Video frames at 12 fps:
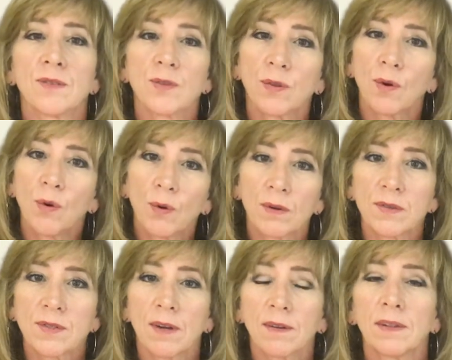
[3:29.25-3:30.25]
So the
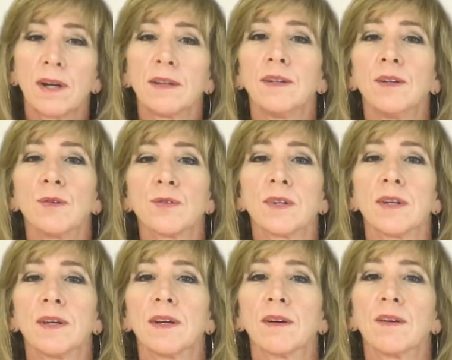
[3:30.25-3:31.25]
horizontal line that you see
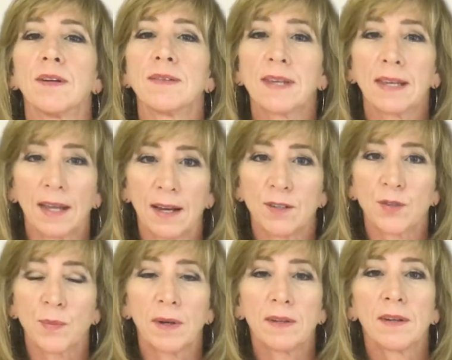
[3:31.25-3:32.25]
here is
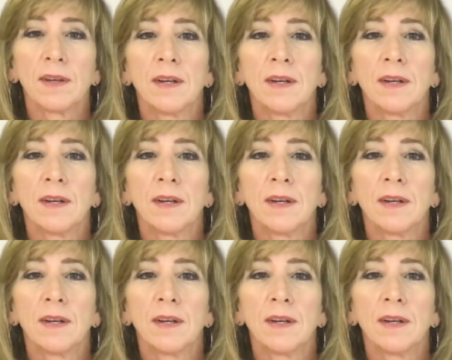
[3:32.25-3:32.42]
engagement.